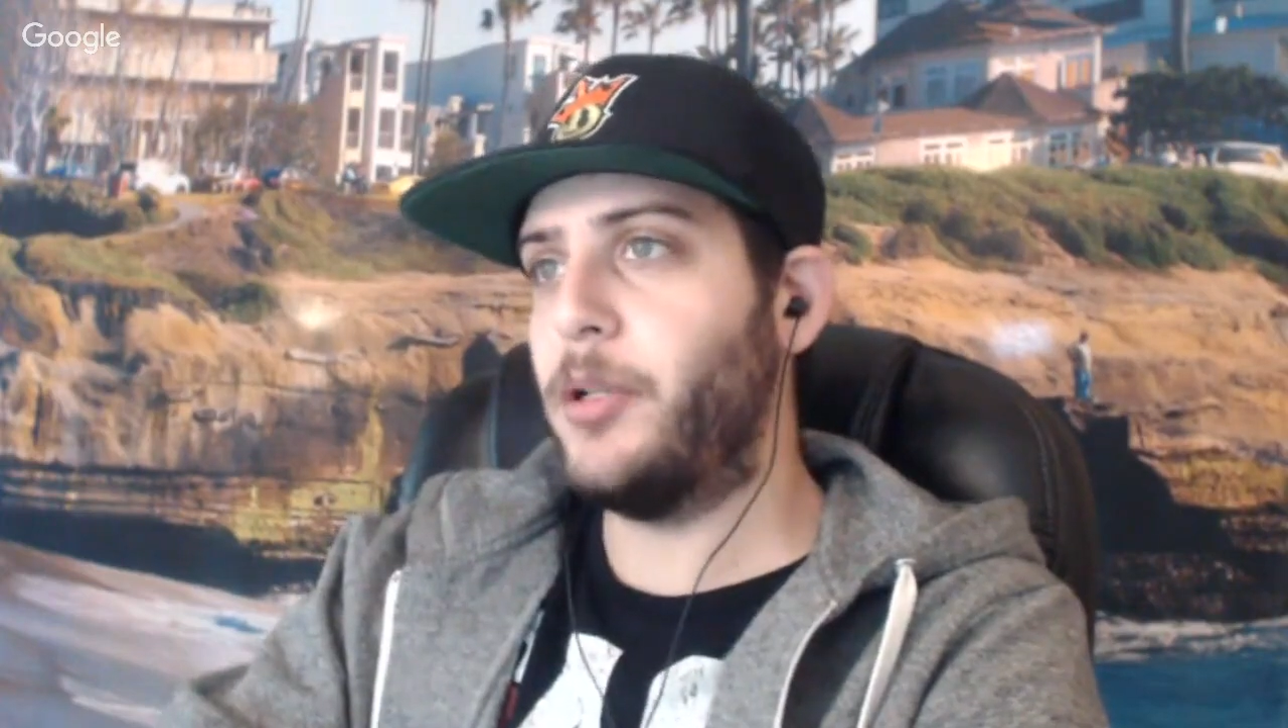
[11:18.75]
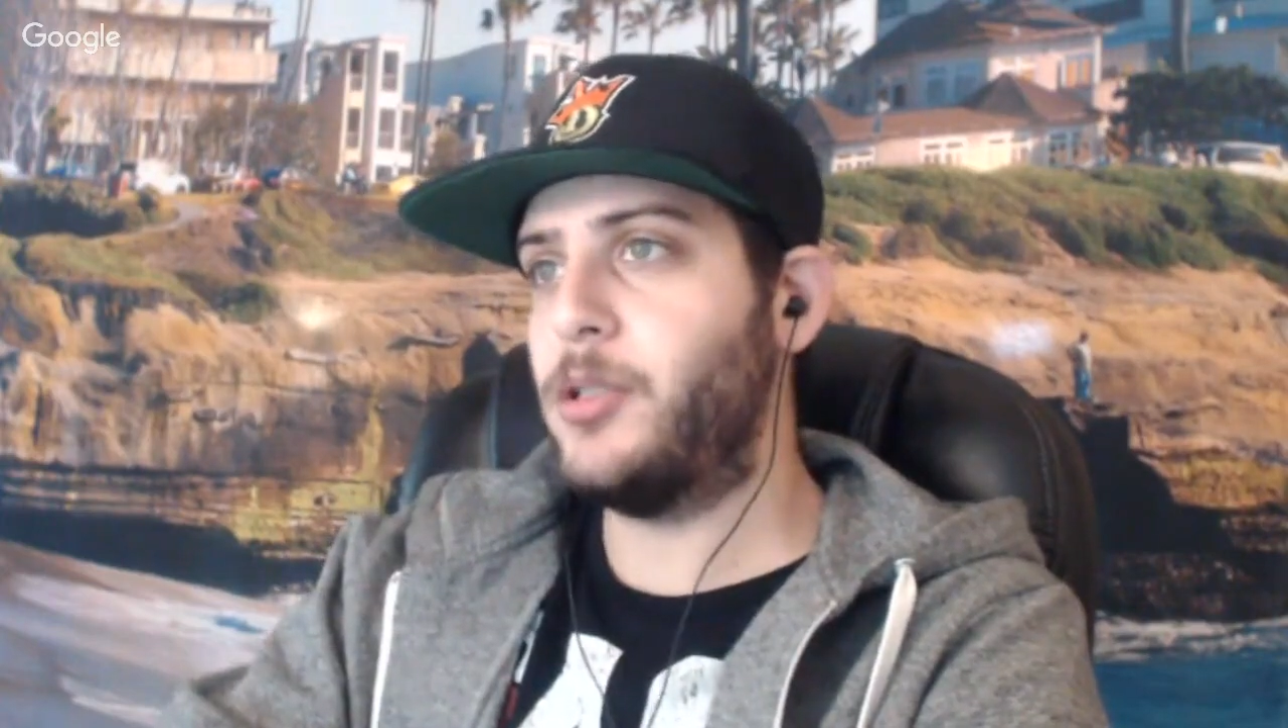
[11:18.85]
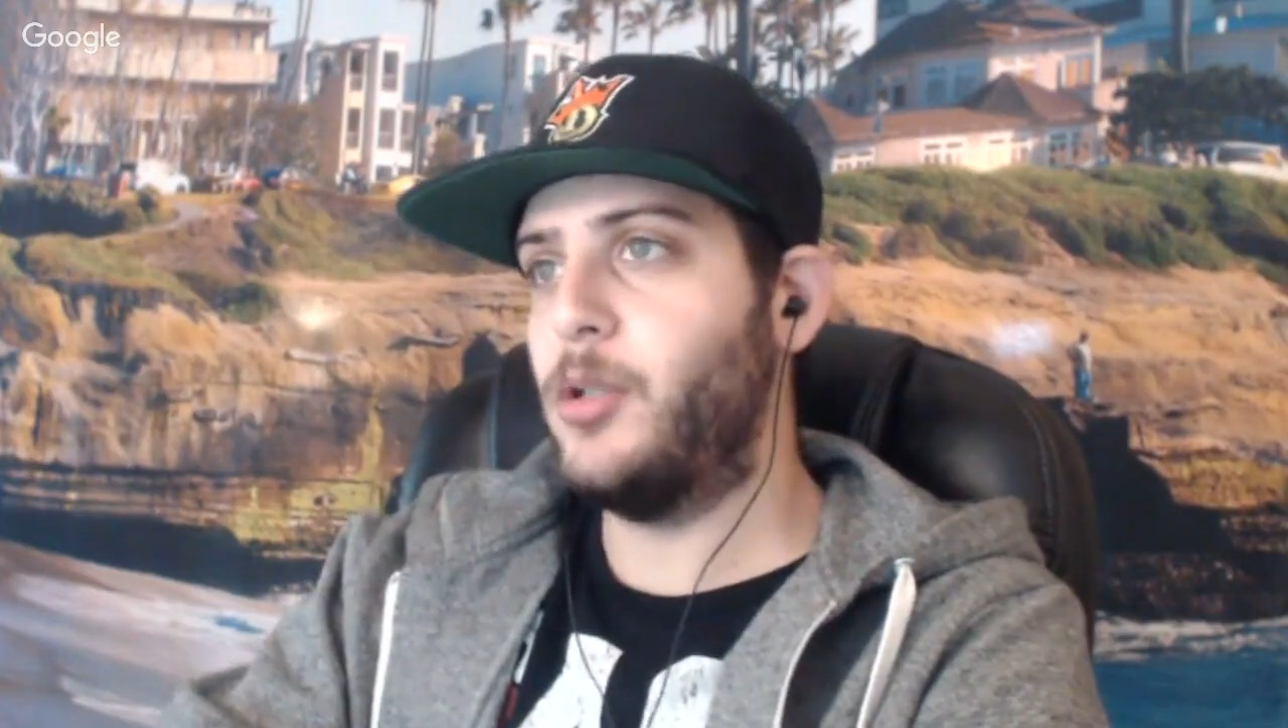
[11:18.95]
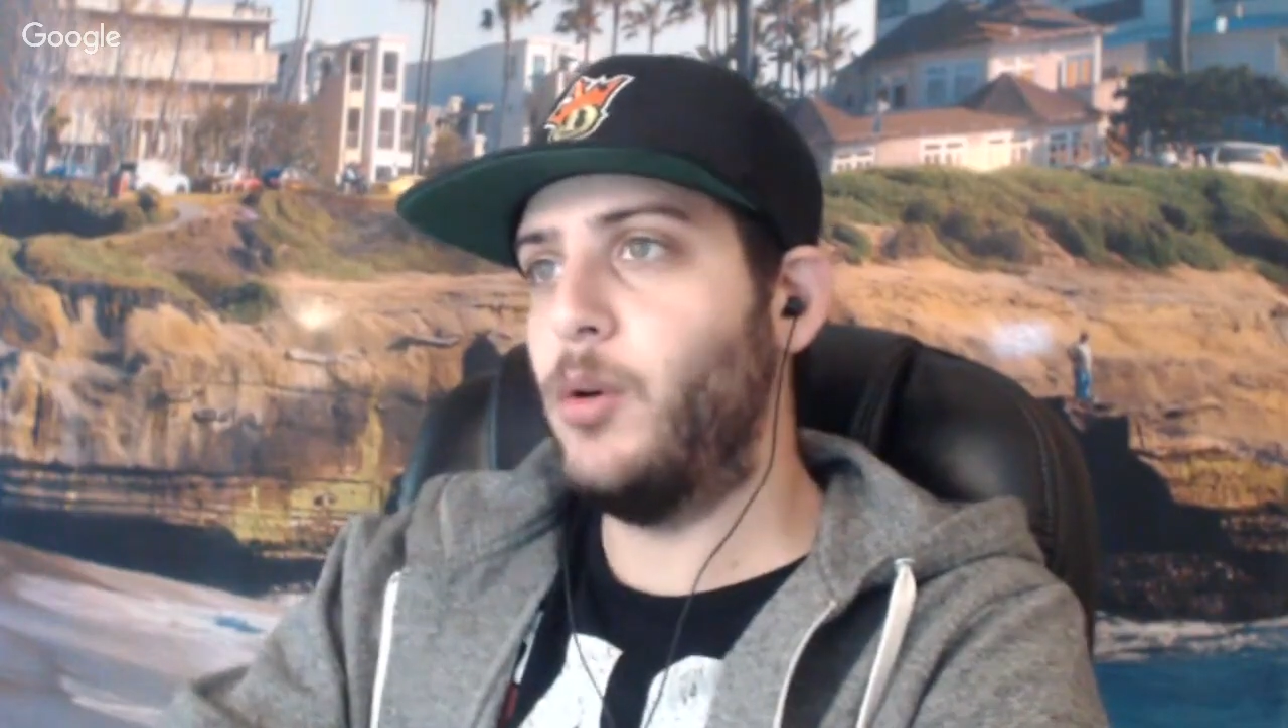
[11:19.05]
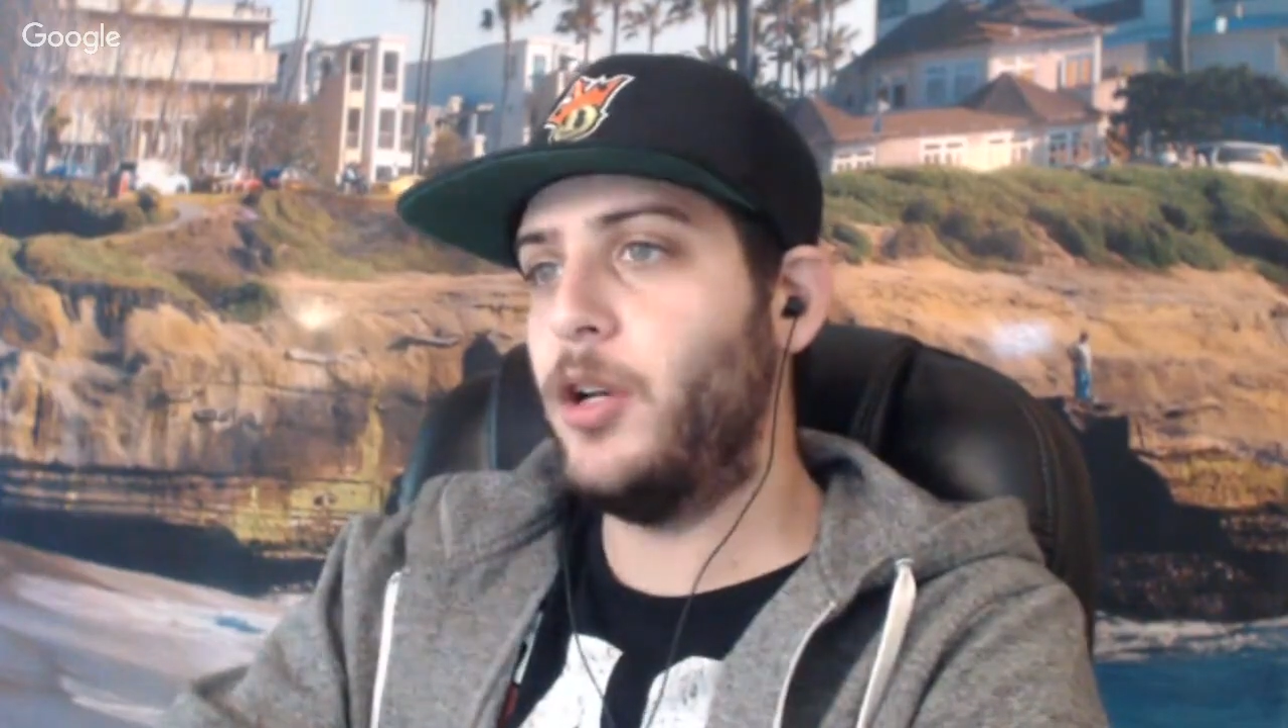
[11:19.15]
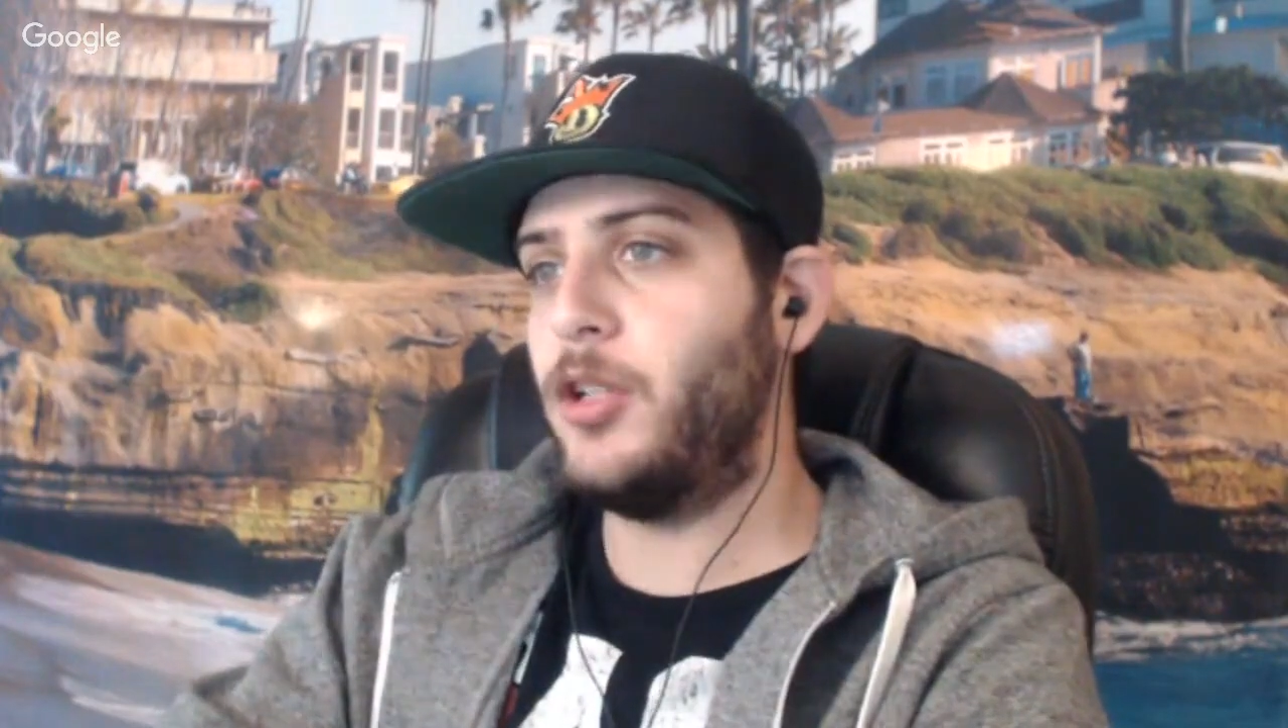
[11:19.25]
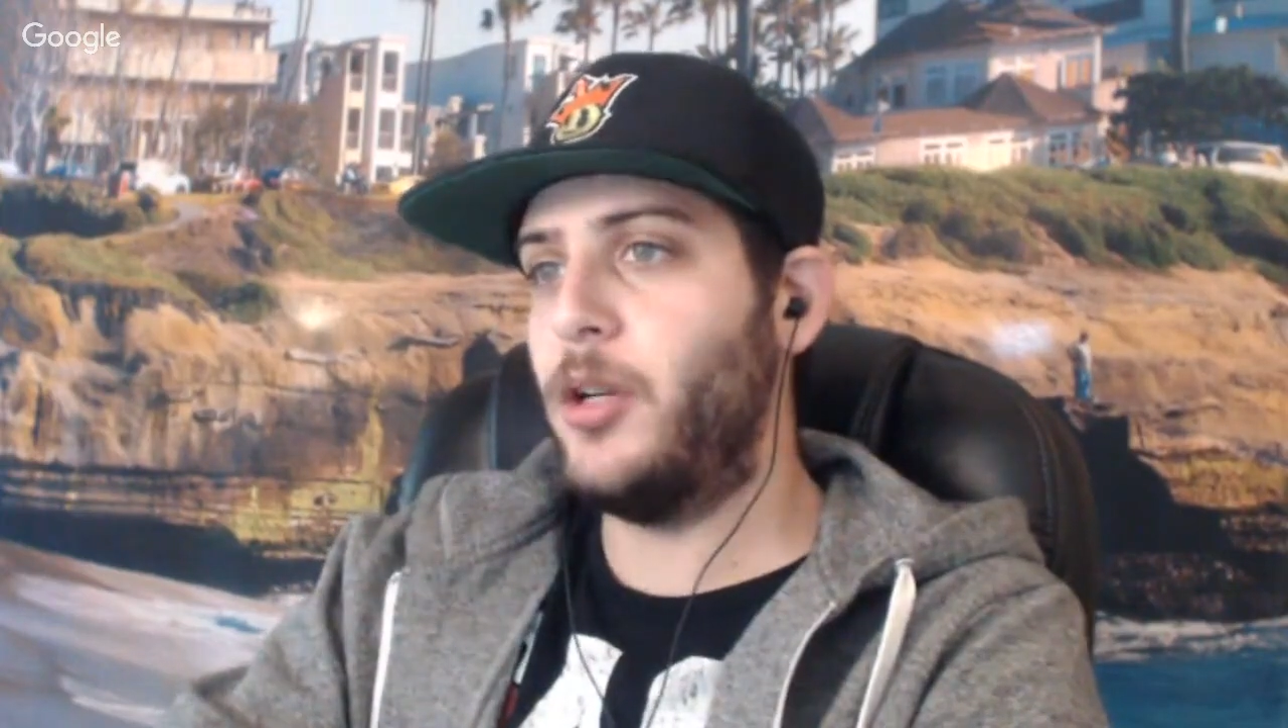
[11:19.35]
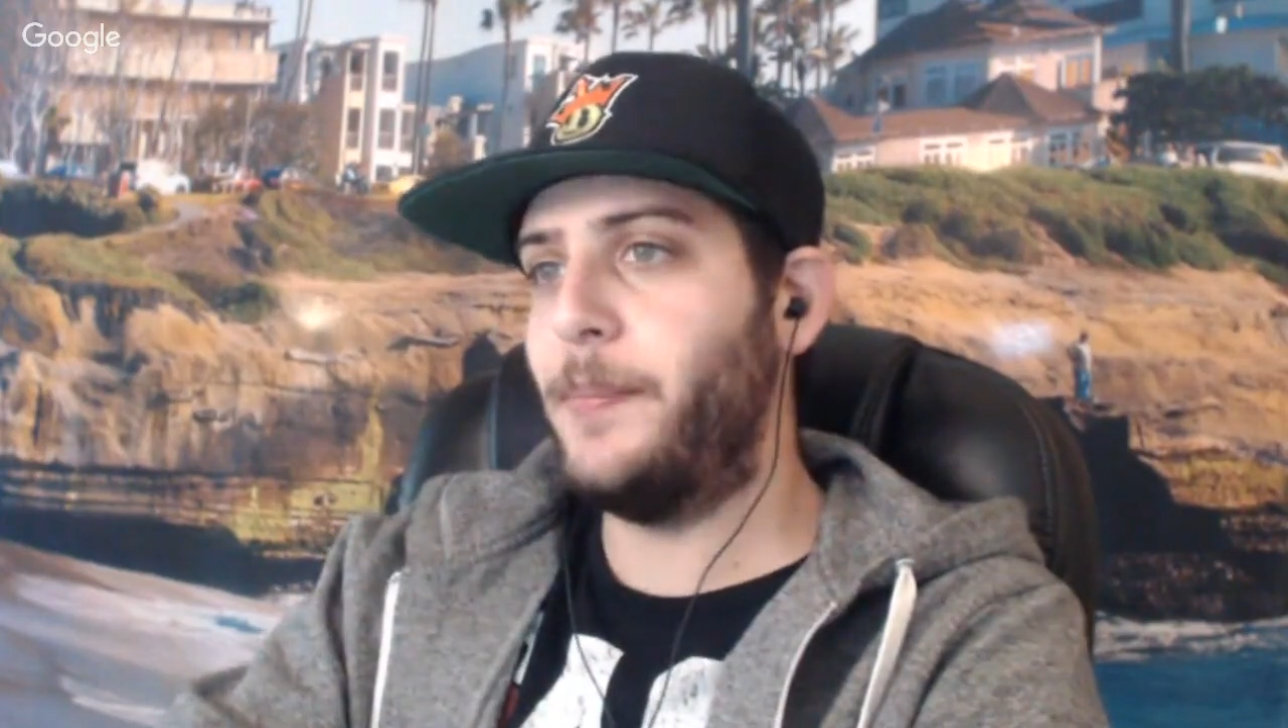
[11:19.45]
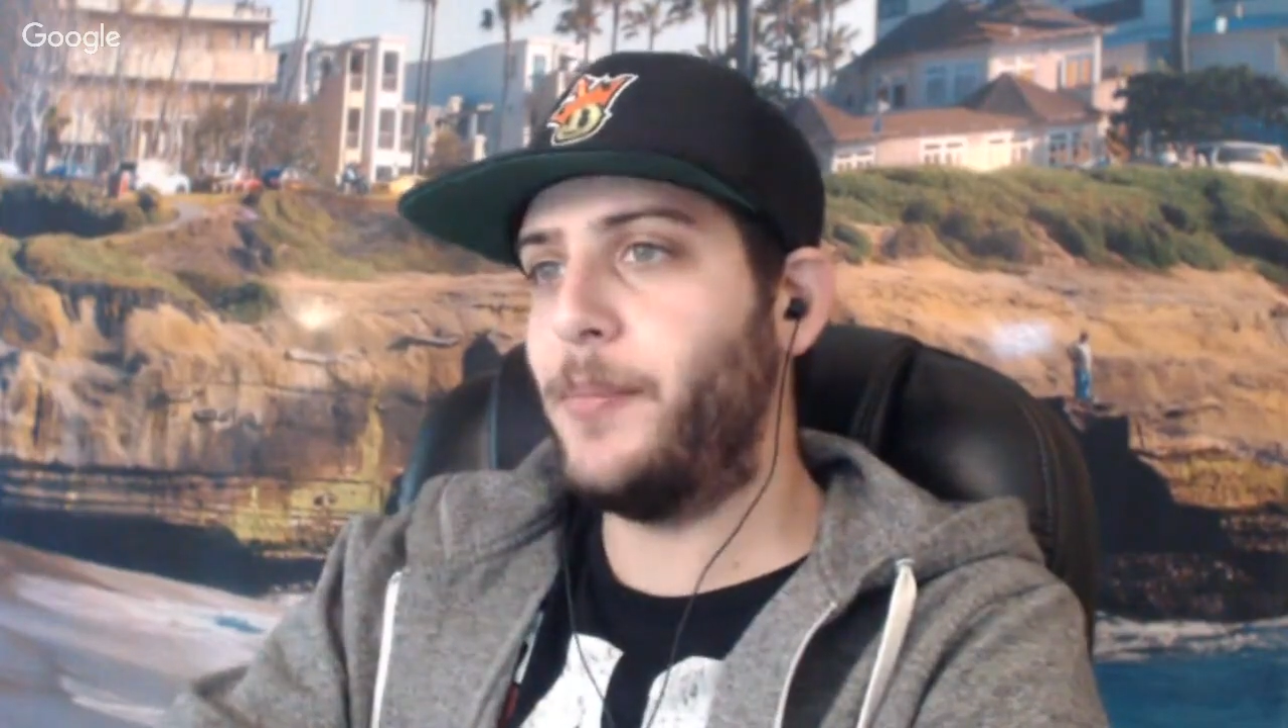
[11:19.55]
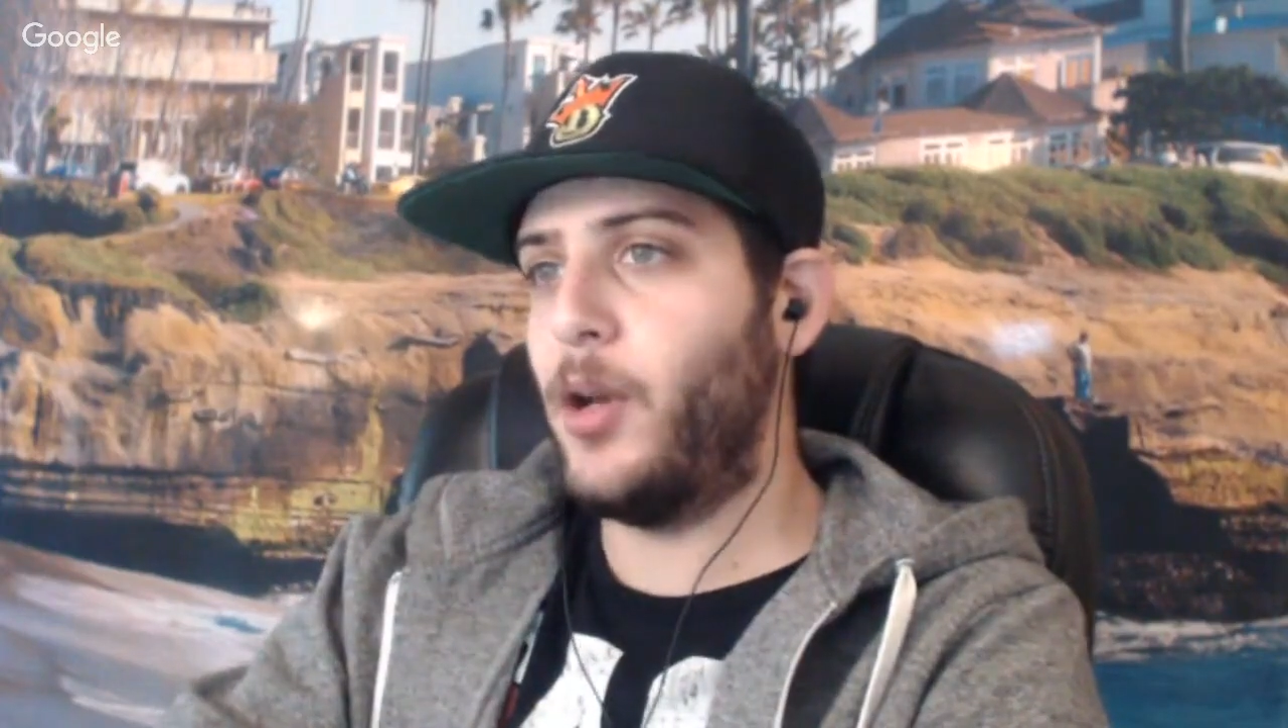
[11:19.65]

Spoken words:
plus 200